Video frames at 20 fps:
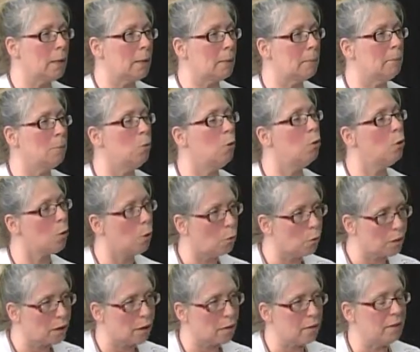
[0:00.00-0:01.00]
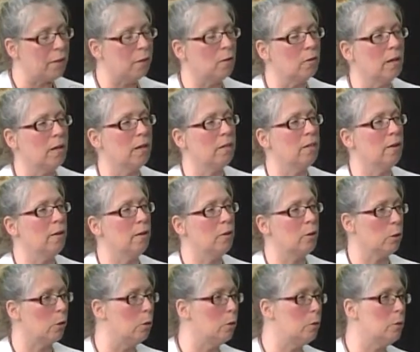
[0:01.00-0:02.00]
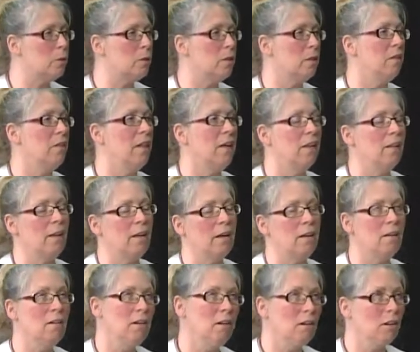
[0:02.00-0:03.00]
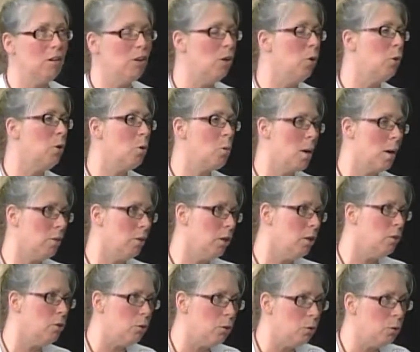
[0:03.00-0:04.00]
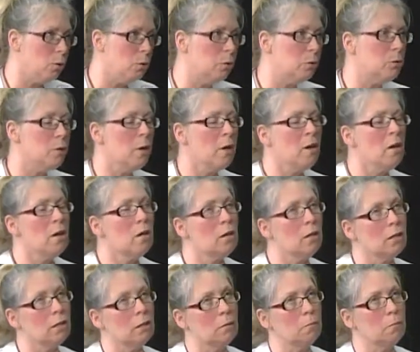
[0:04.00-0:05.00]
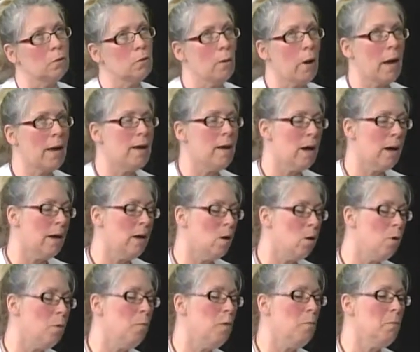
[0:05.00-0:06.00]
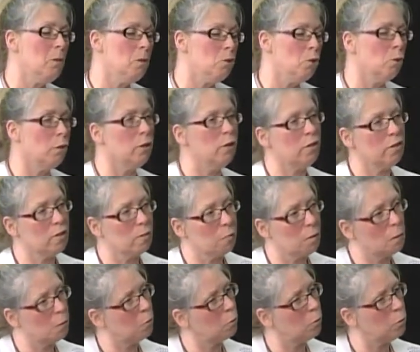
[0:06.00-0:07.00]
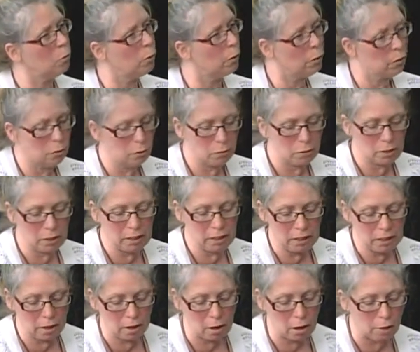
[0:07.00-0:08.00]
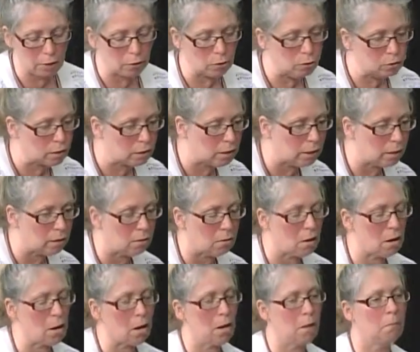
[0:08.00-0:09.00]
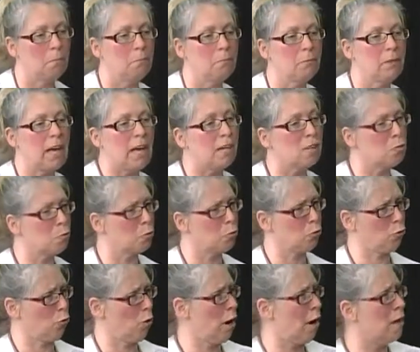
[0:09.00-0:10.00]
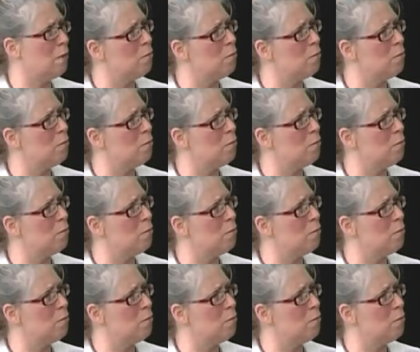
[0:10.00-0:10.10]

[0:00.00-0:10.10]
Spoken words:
will go there and they'll get their dose and then they will go out and use. So I hope the majority of the people who are using it as prescribed